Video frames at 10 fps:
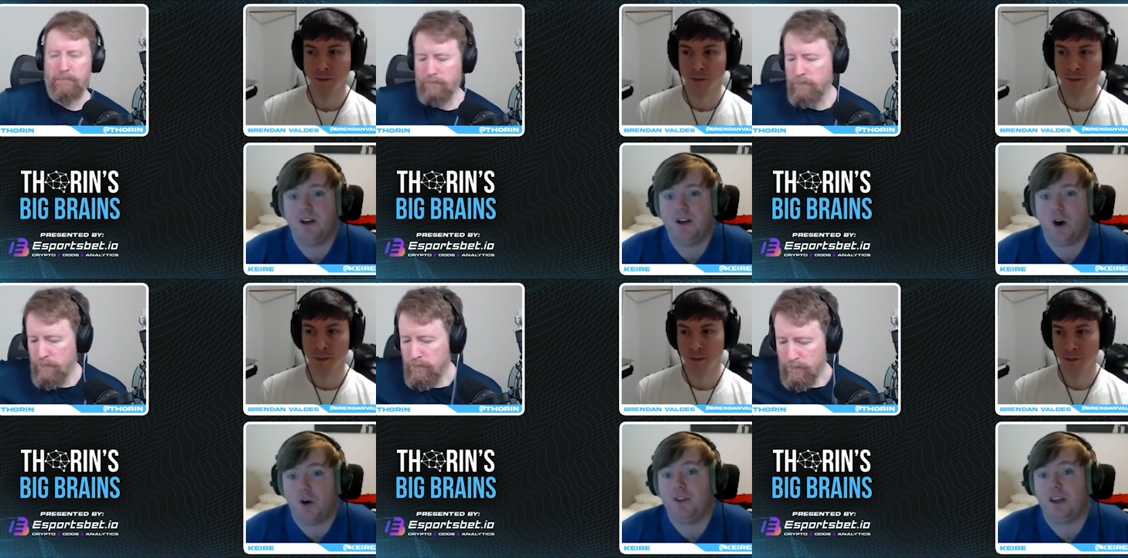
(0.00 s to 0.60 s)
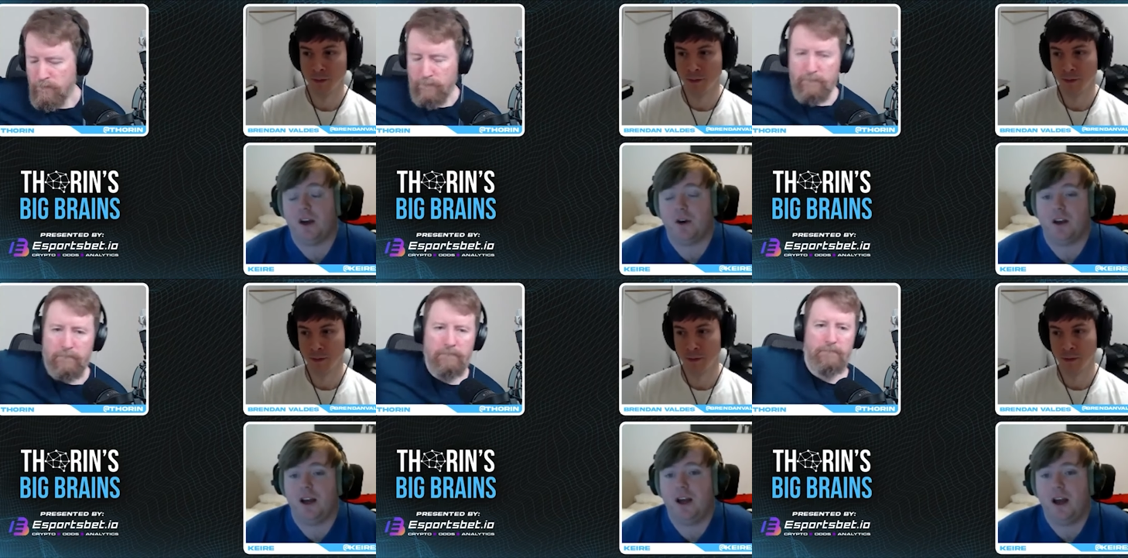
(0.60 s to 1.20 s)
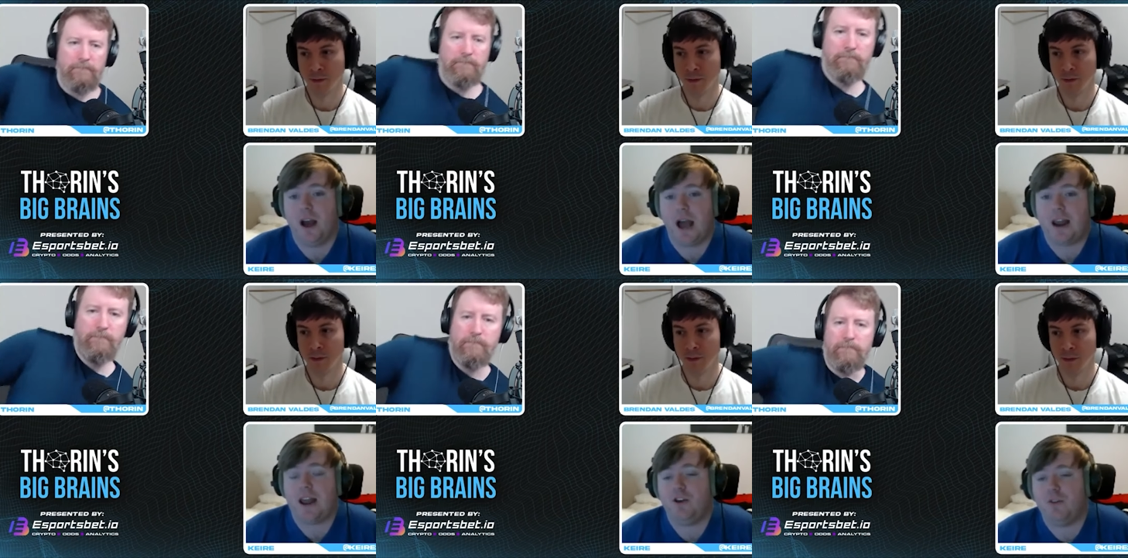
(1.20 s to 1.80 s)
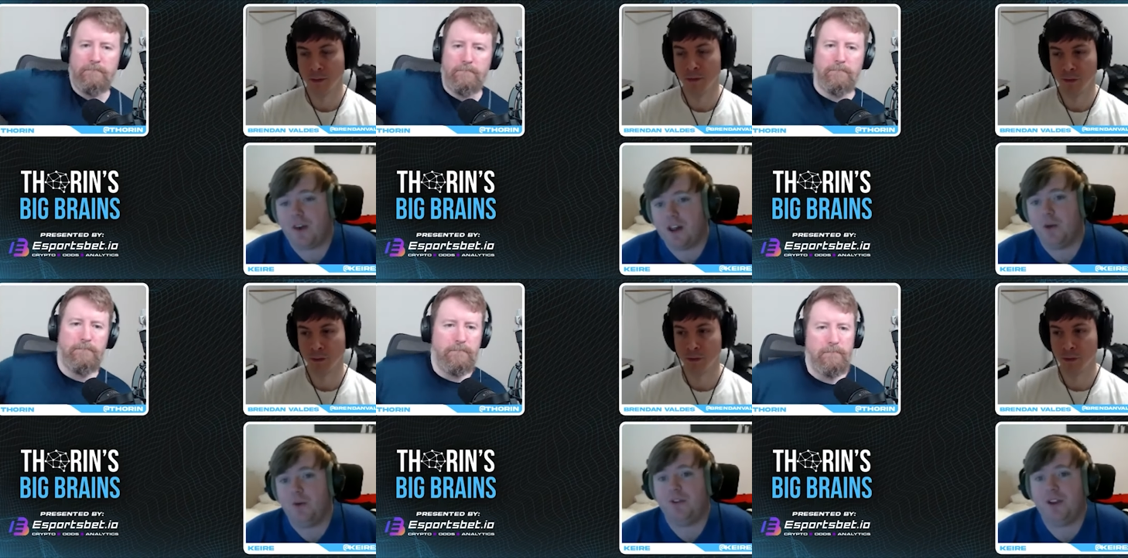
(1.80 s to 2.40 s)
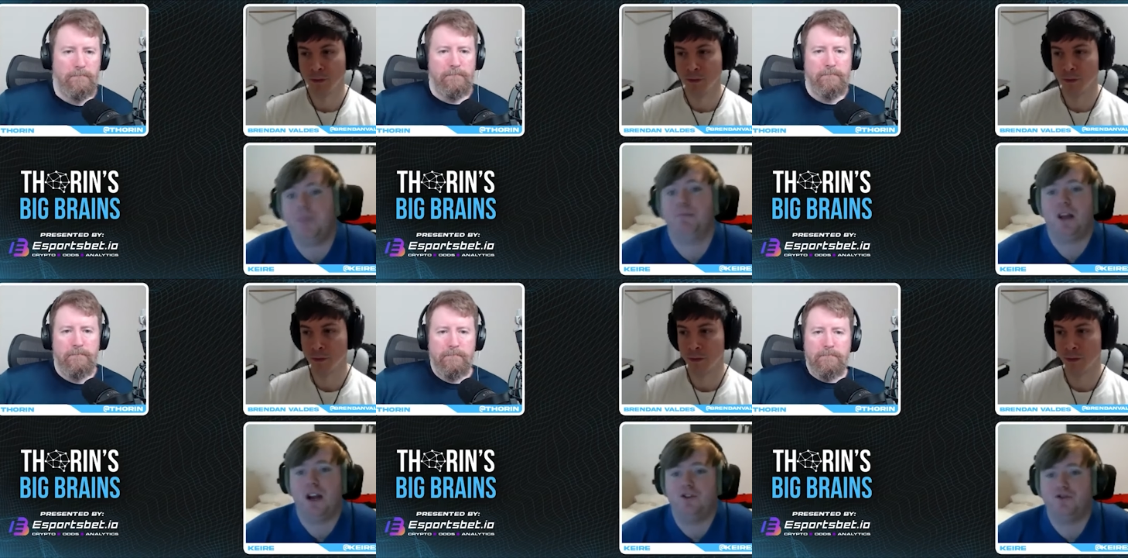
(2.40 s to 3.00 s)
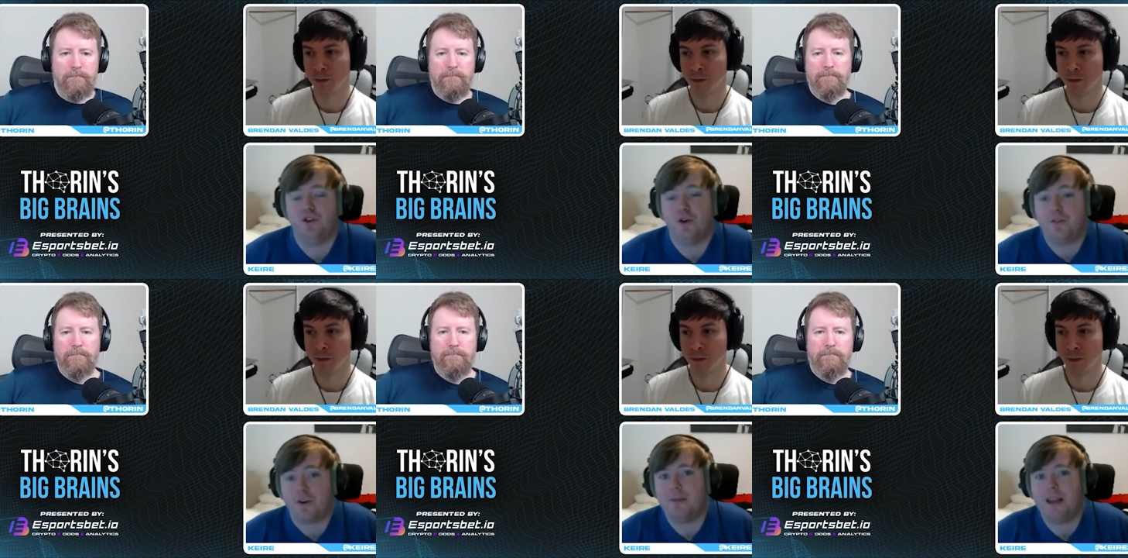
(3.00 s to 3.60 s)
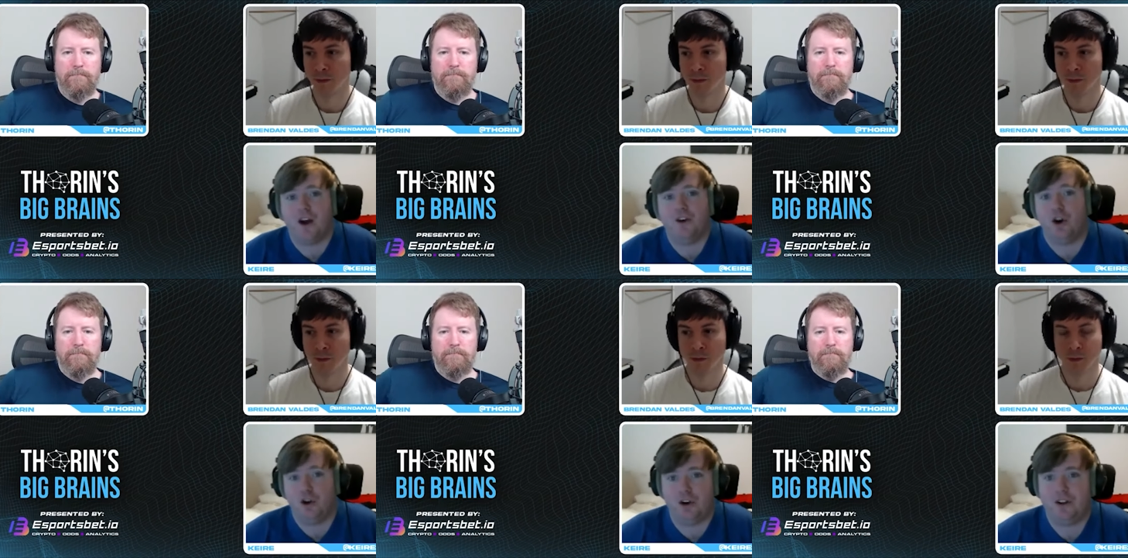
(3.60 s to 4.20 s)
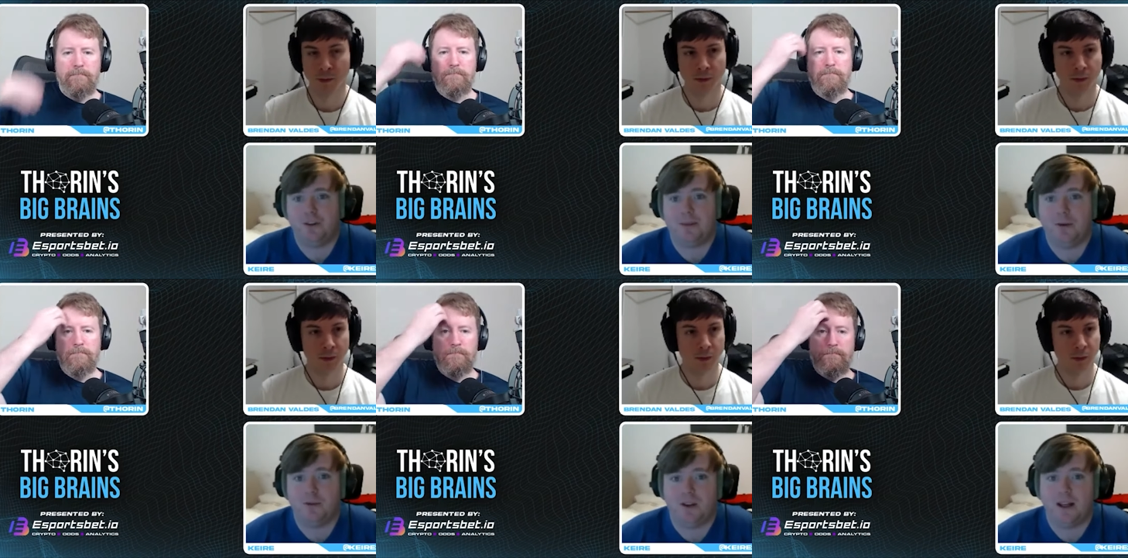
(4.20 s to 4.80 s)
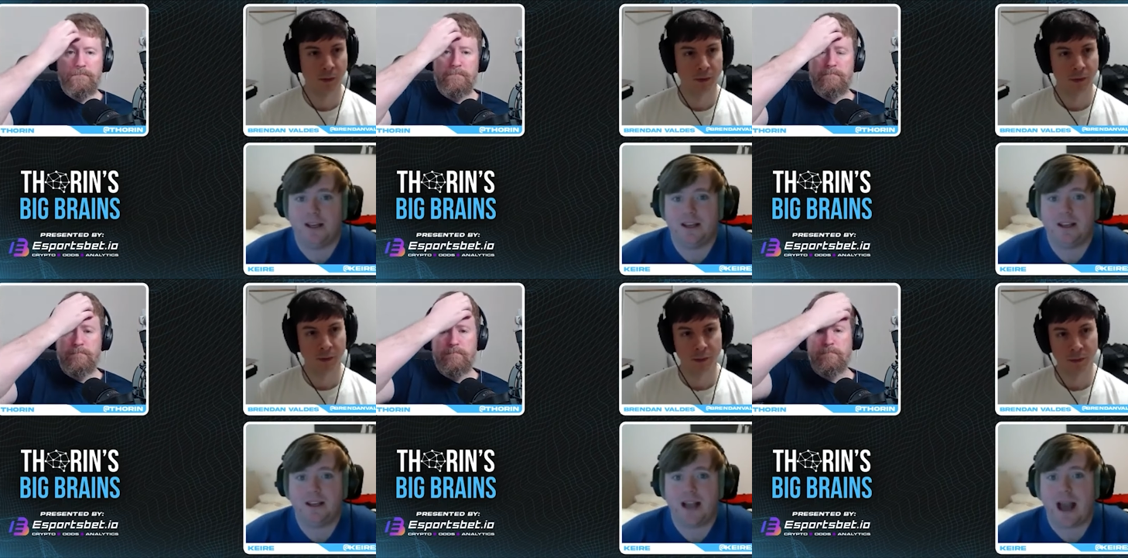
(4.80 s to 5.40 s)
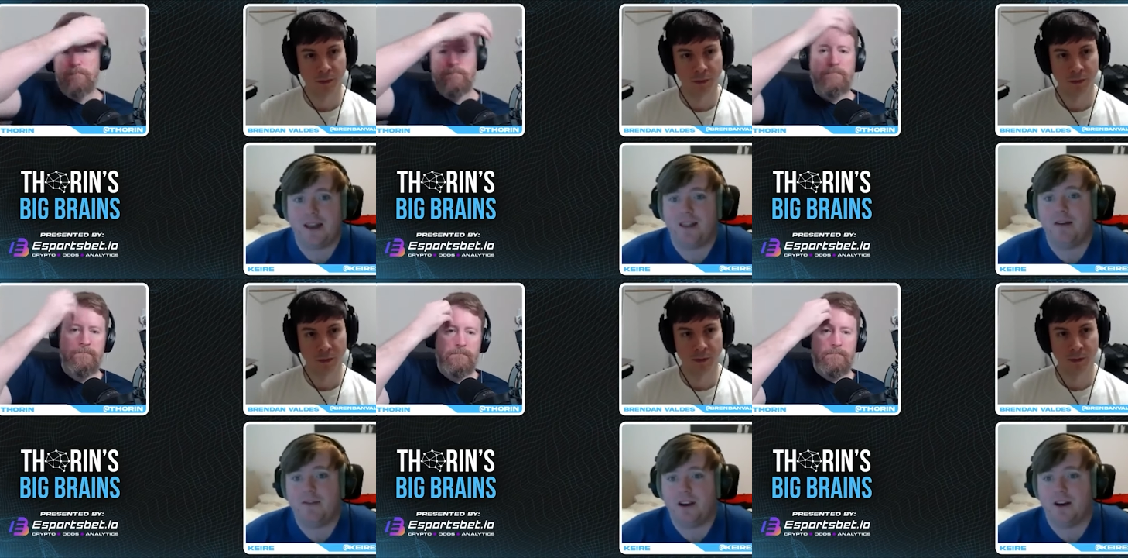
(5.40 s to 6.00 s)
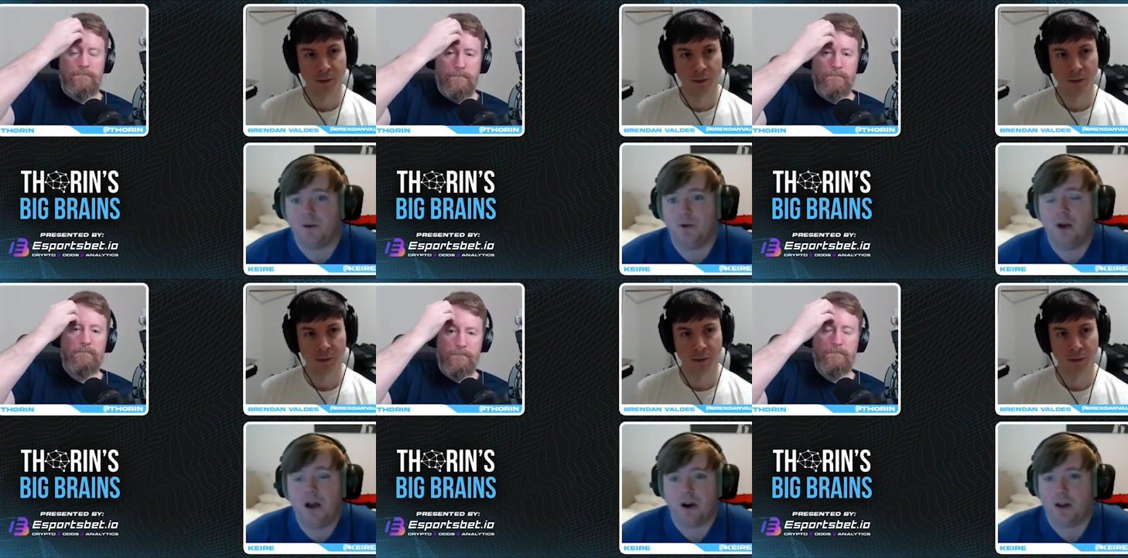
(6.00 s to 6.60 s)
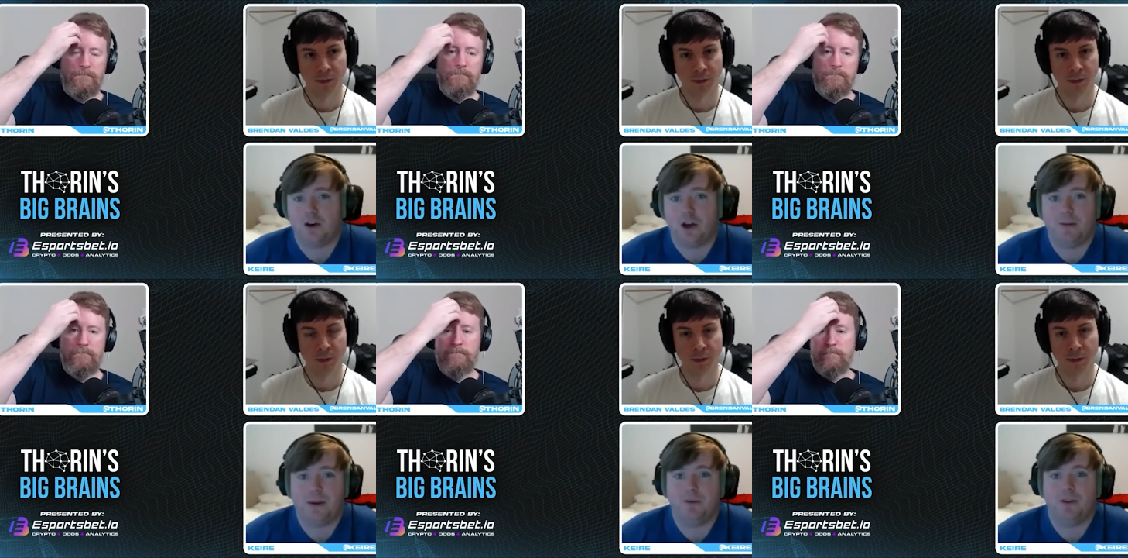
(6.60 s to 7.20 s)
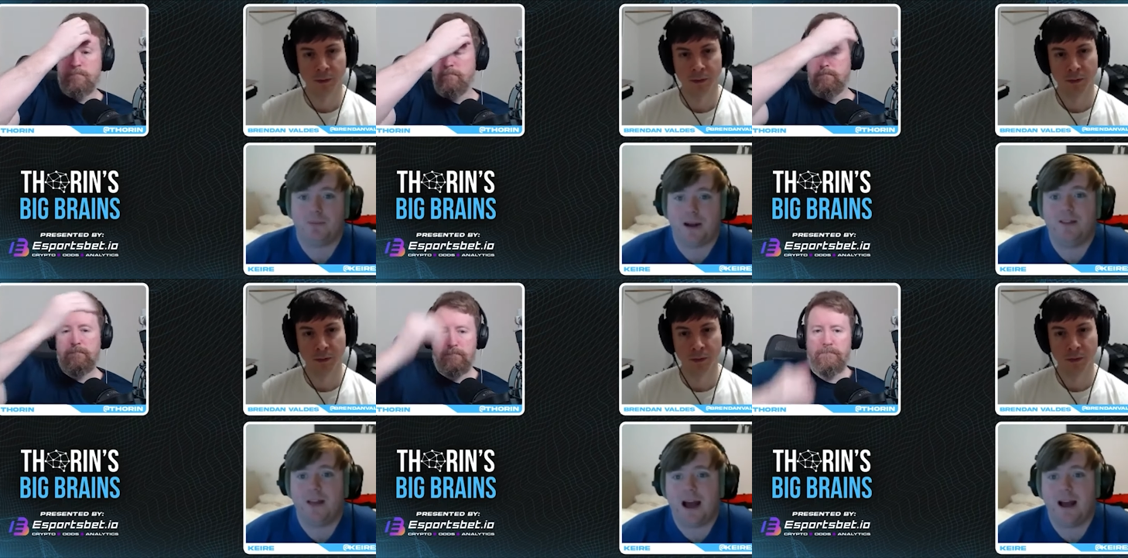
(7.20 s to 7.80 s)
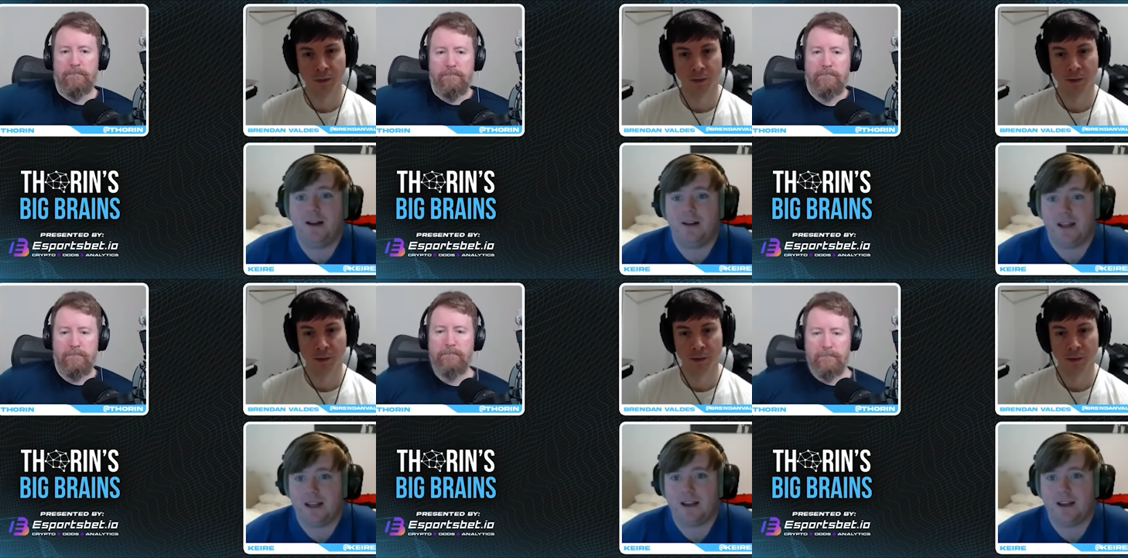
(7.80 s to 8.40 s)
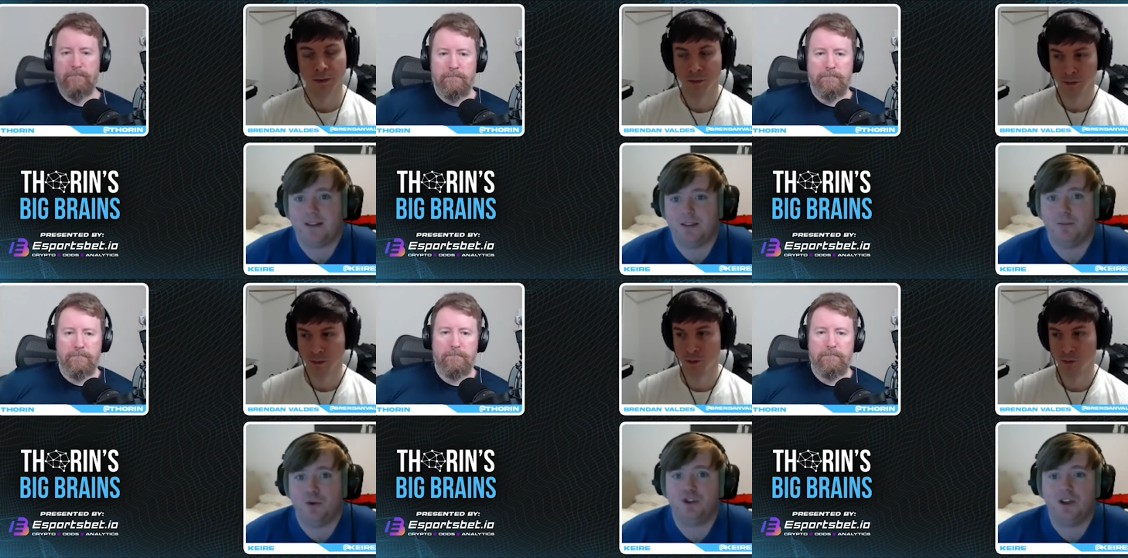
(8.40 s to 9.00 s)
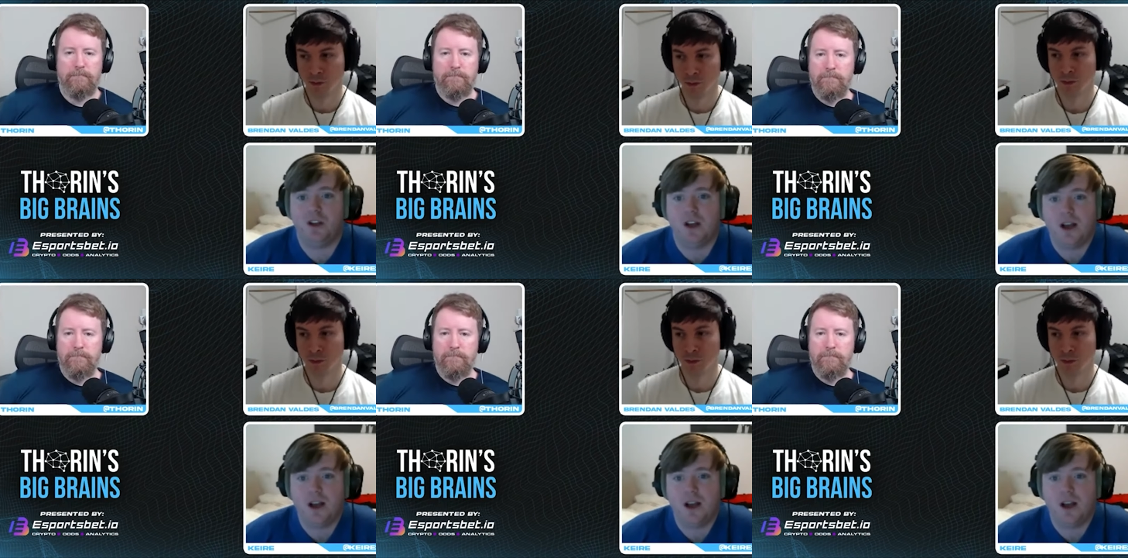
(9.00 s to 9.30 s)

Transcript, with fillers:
Speaker 1: of the year, okay? And then you fill it with three players who, for me, are not going to be able to, like, carry that vehicle and, like, going to be able to bring that, like, into motion.